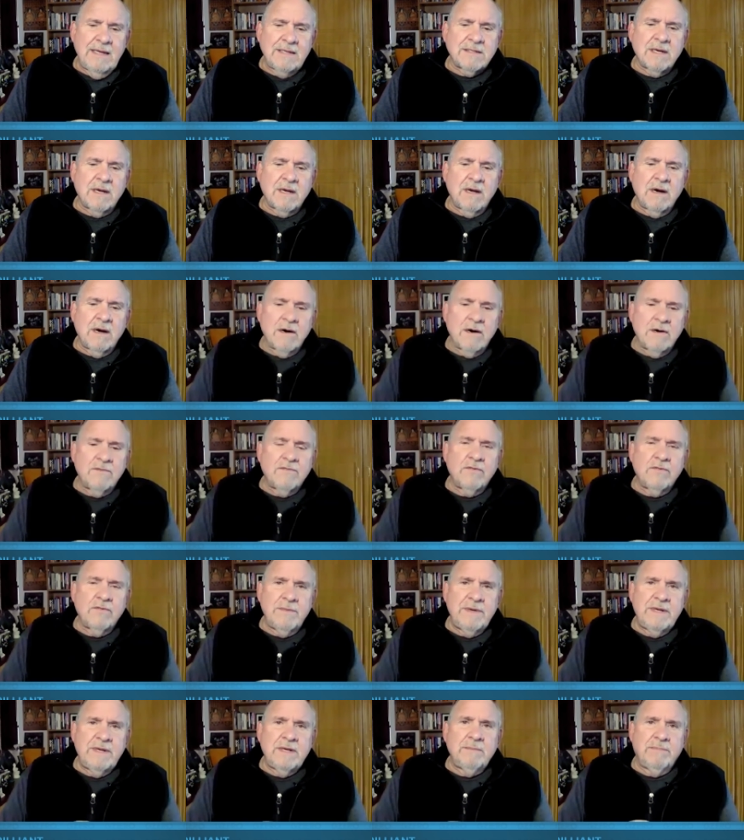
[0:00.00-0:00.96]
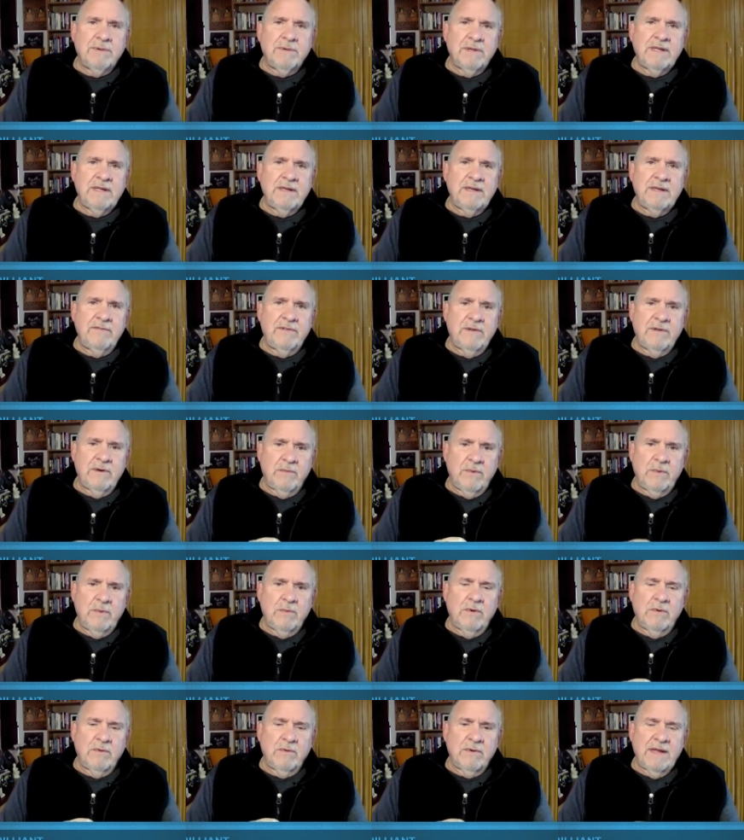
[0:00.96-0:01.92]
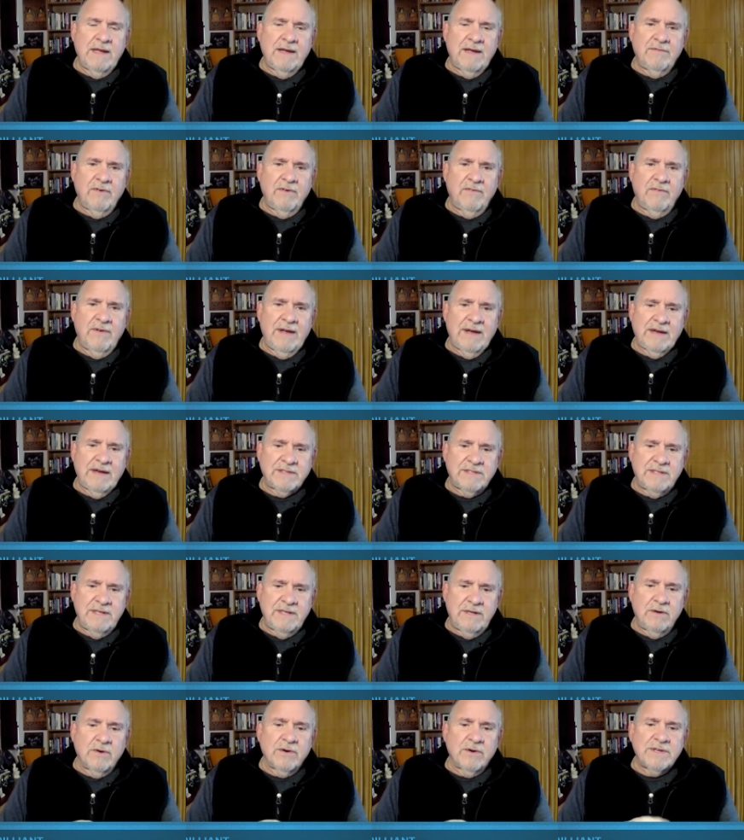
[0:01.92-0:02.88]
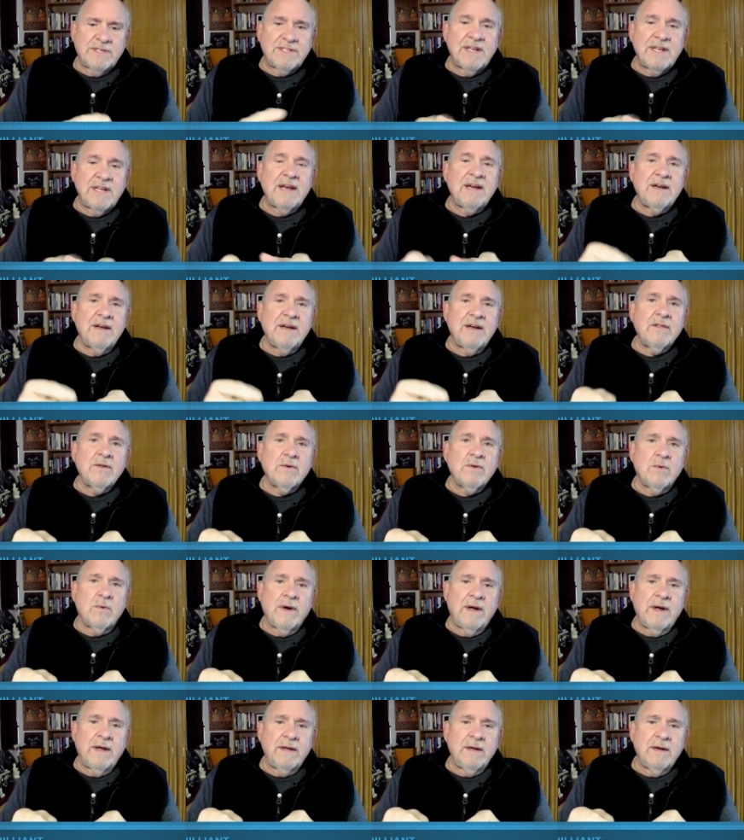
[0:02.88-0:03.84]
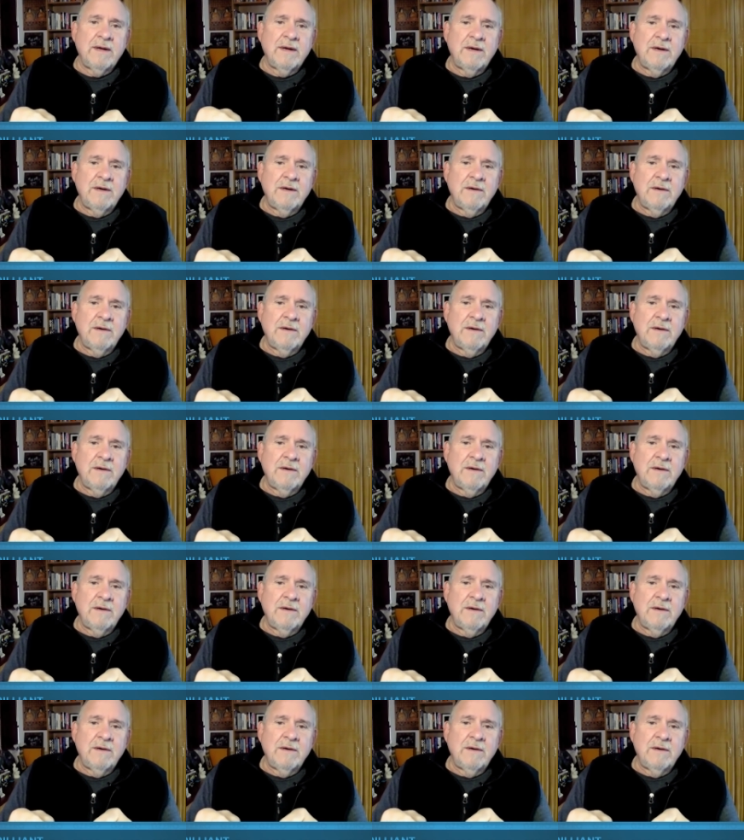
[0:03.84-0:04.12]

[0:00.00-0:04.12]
it's hard for me to believe that we won't have a vaccine, or said another way,